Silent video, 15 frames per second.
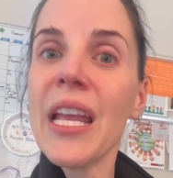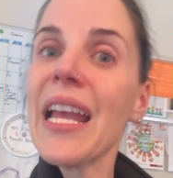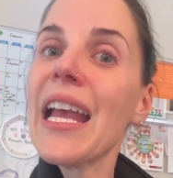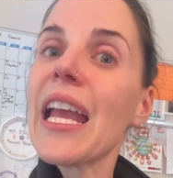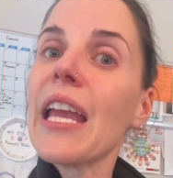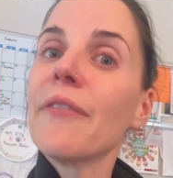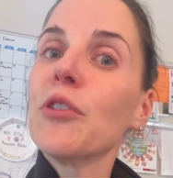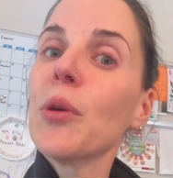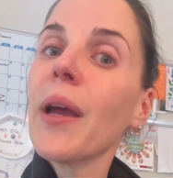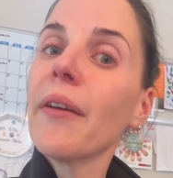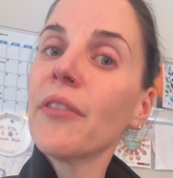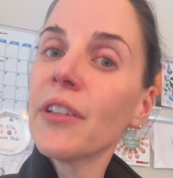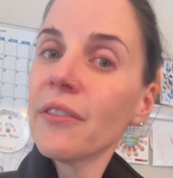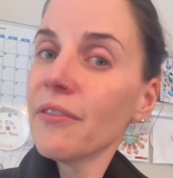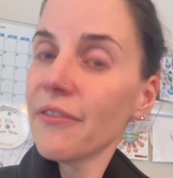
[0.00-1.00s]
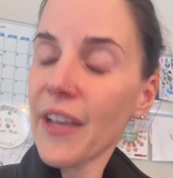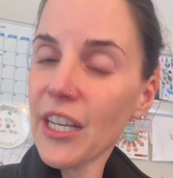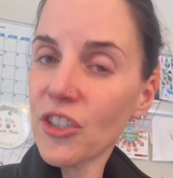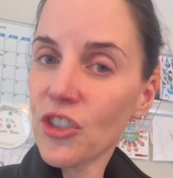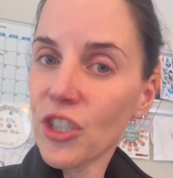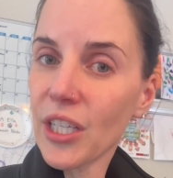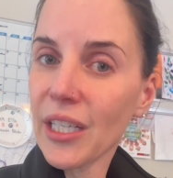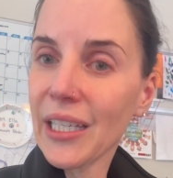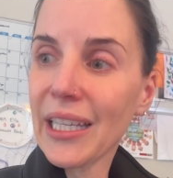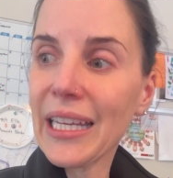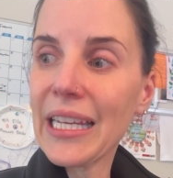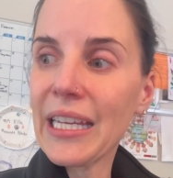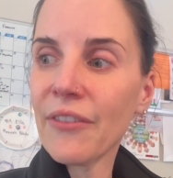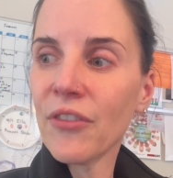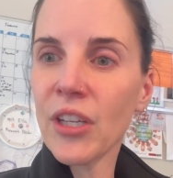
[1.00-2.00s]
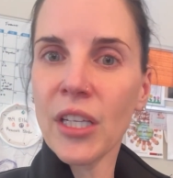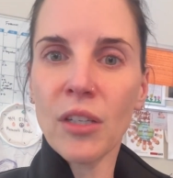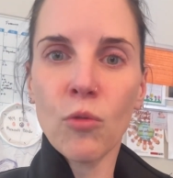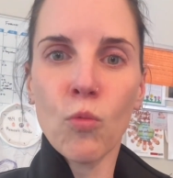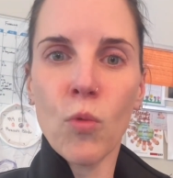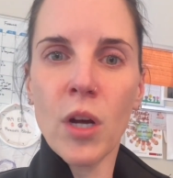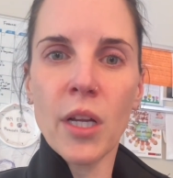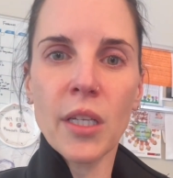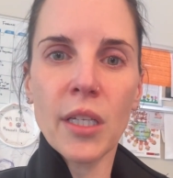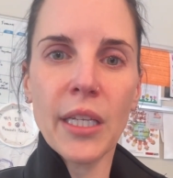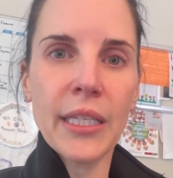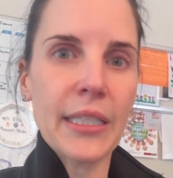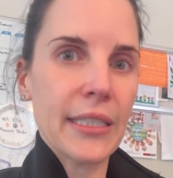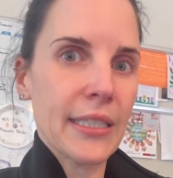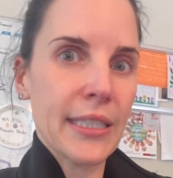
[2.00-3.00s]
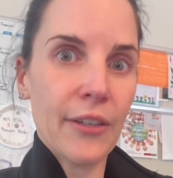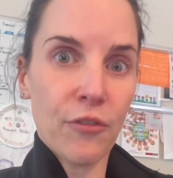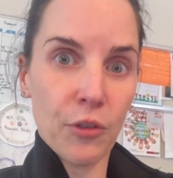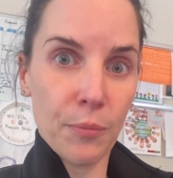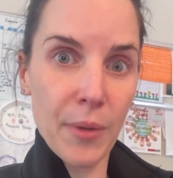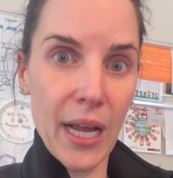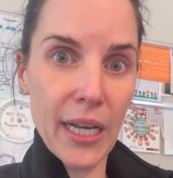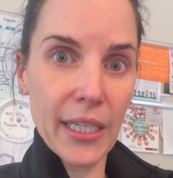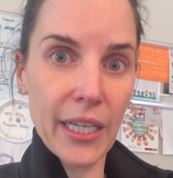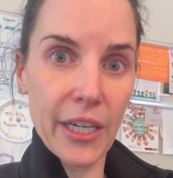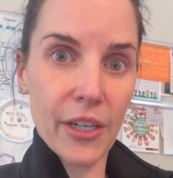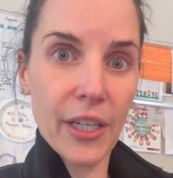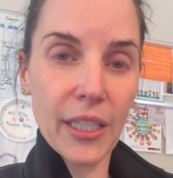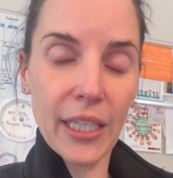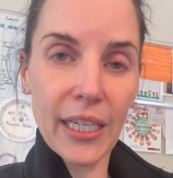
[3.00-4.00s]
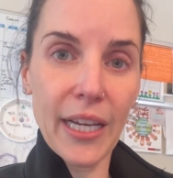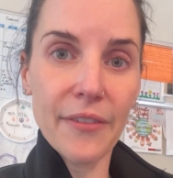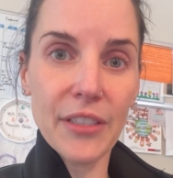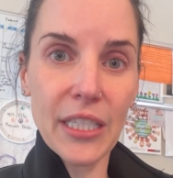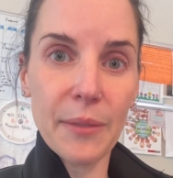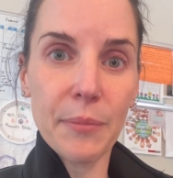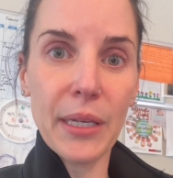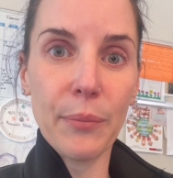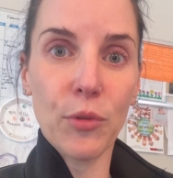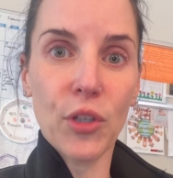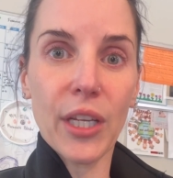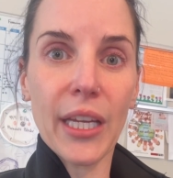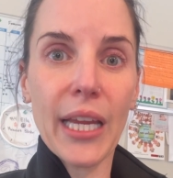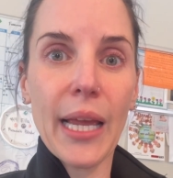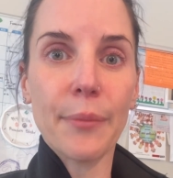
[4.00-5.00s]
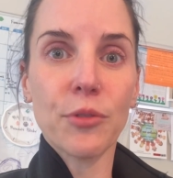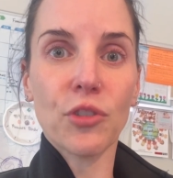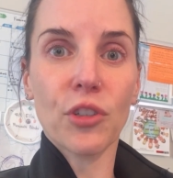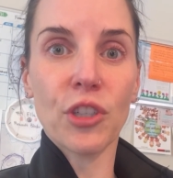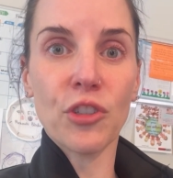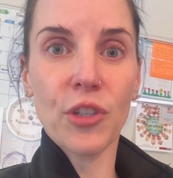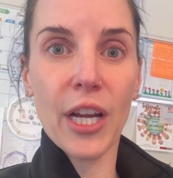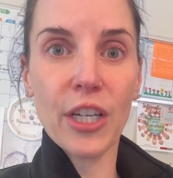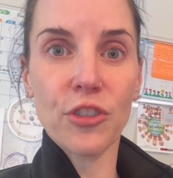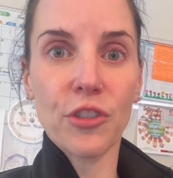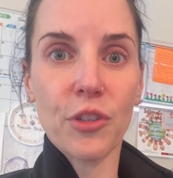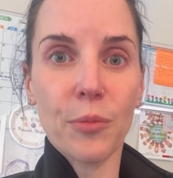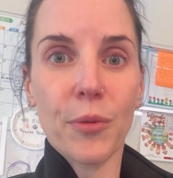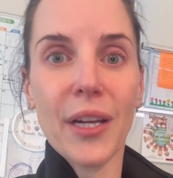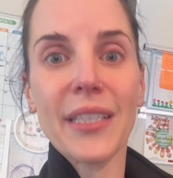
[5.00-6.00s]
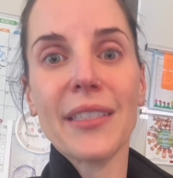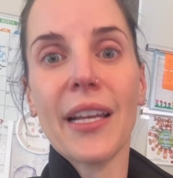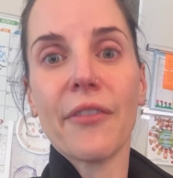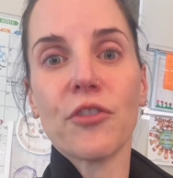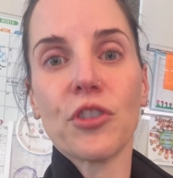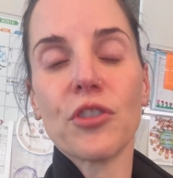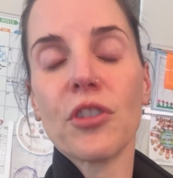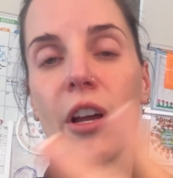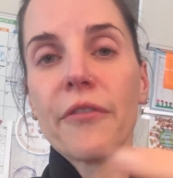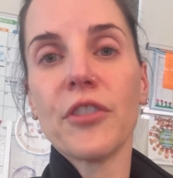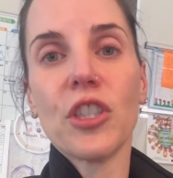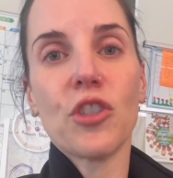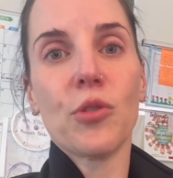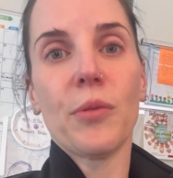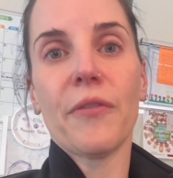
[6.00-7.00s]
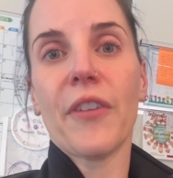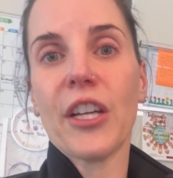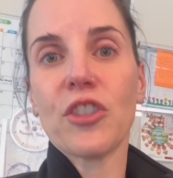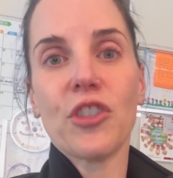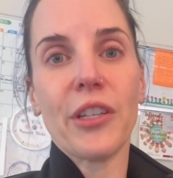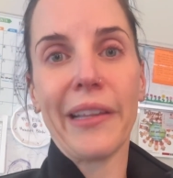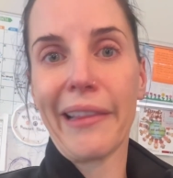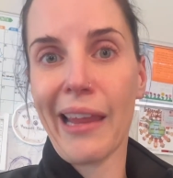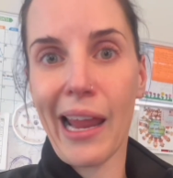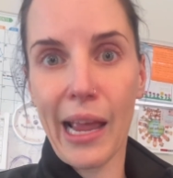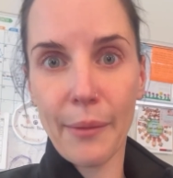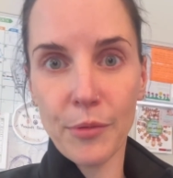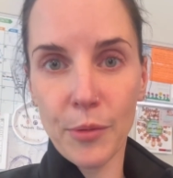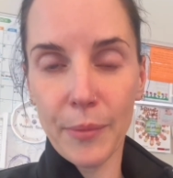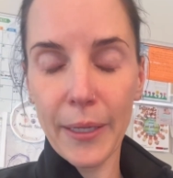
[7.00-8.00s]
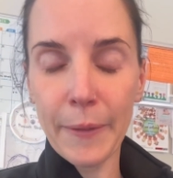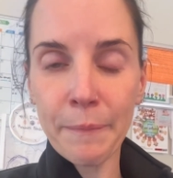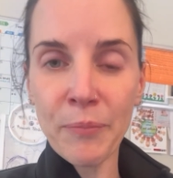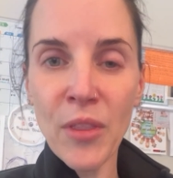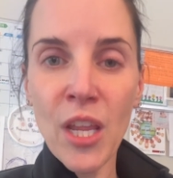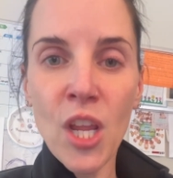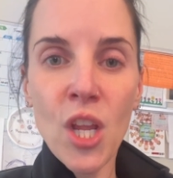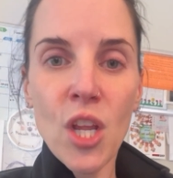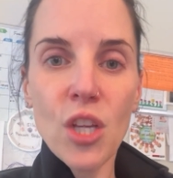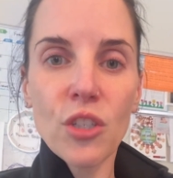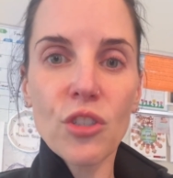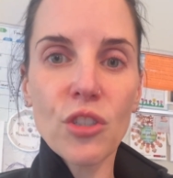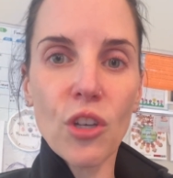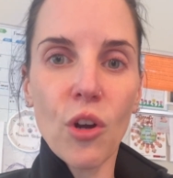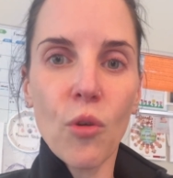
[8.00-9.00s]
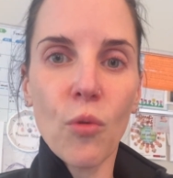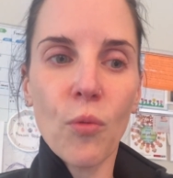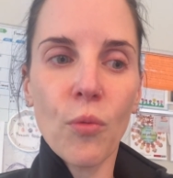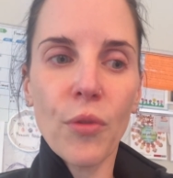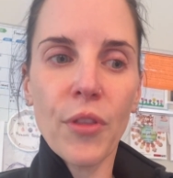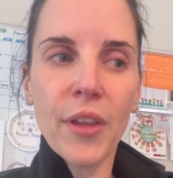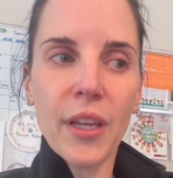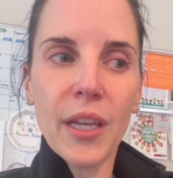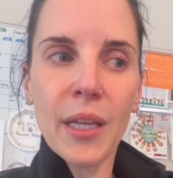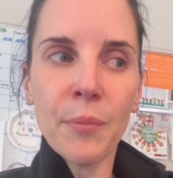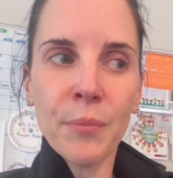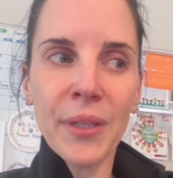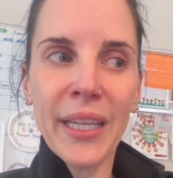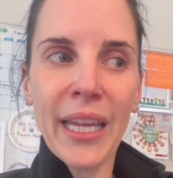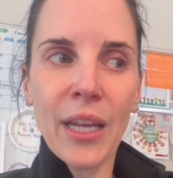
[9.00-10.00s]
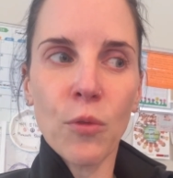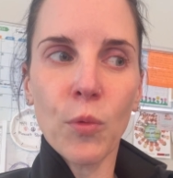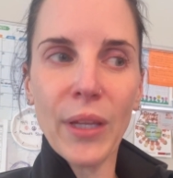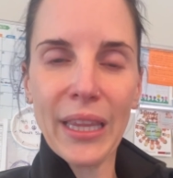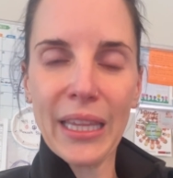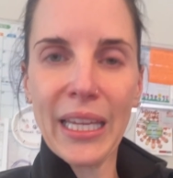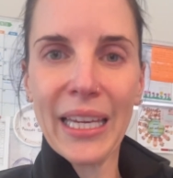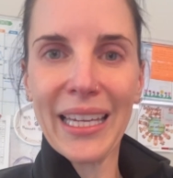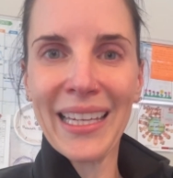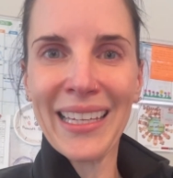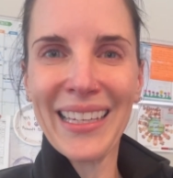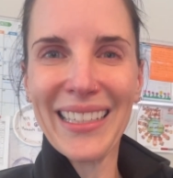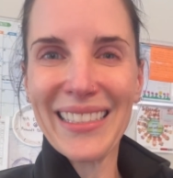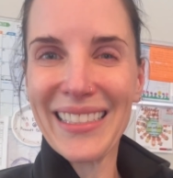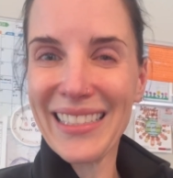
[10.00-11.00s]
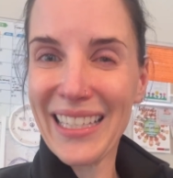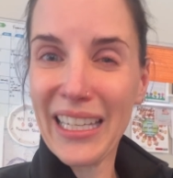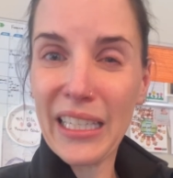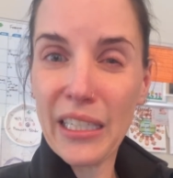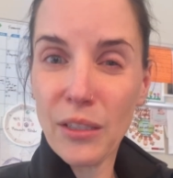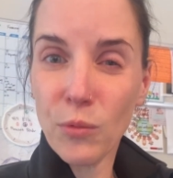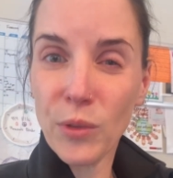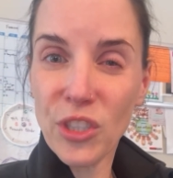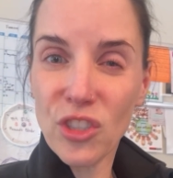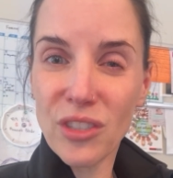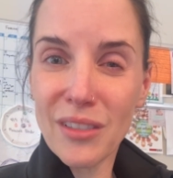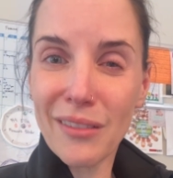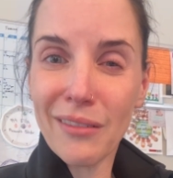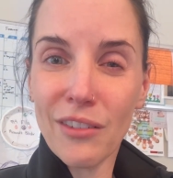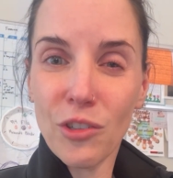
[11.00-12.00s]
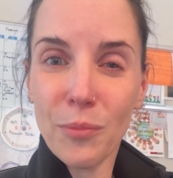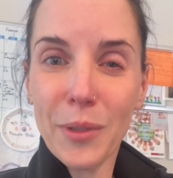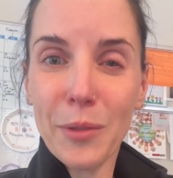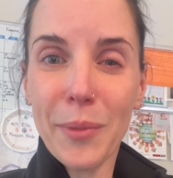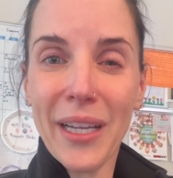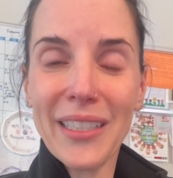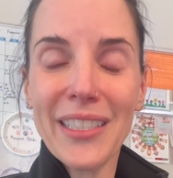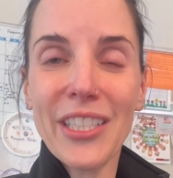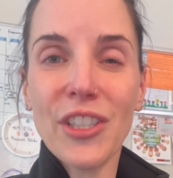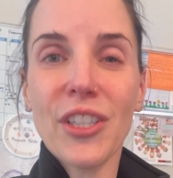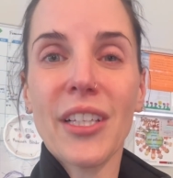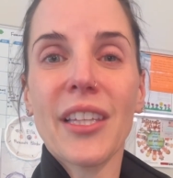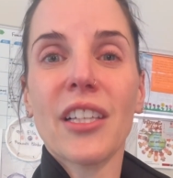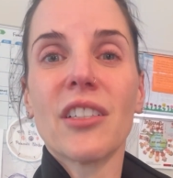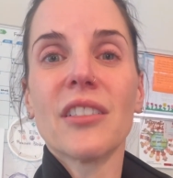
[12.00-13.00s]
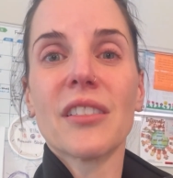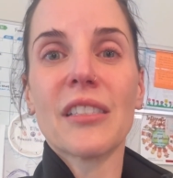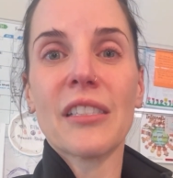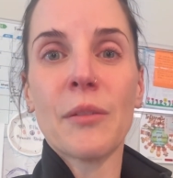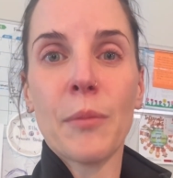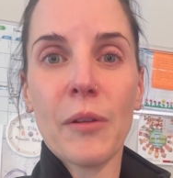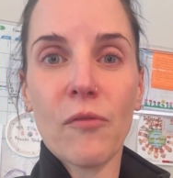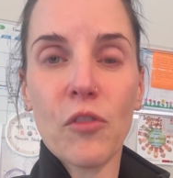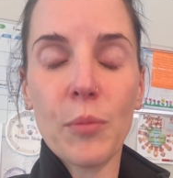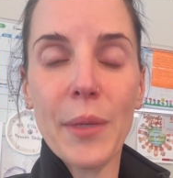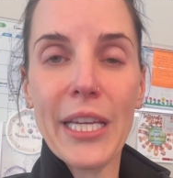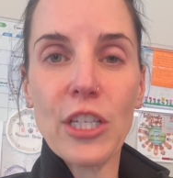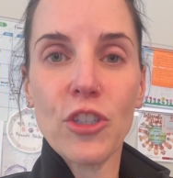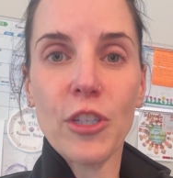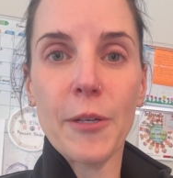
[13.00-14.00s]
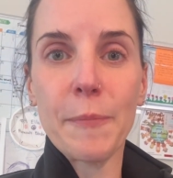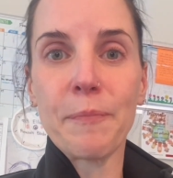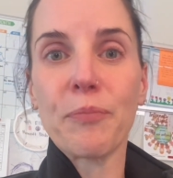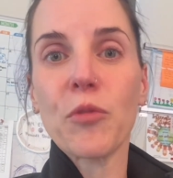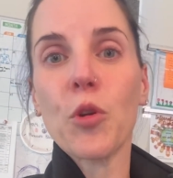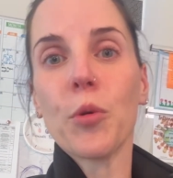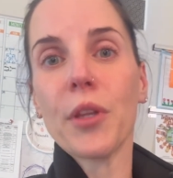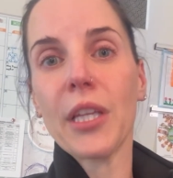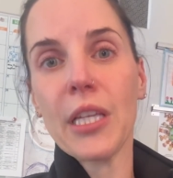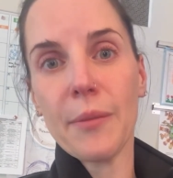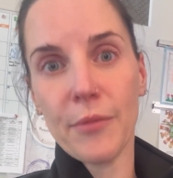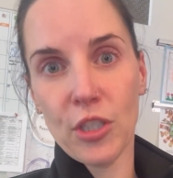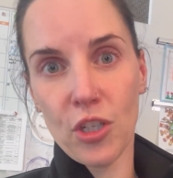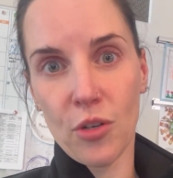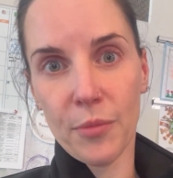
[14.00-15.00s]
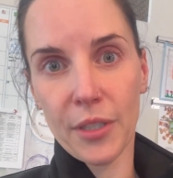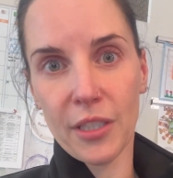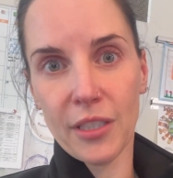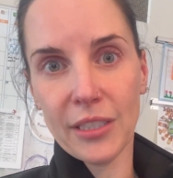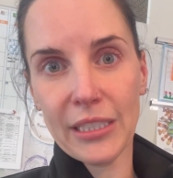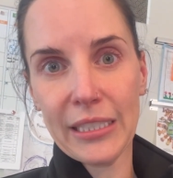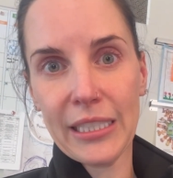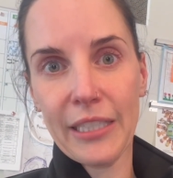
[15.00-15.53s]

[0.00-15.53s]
Really? If you have an infection, even one in a different body area, like I've seen people get capsular contracture in the breast after a soft tissue infection in the abdomen. So the implant, we think, can get seeded with just a little bit of bacteria that causes some inflammation, or the hematoma causes the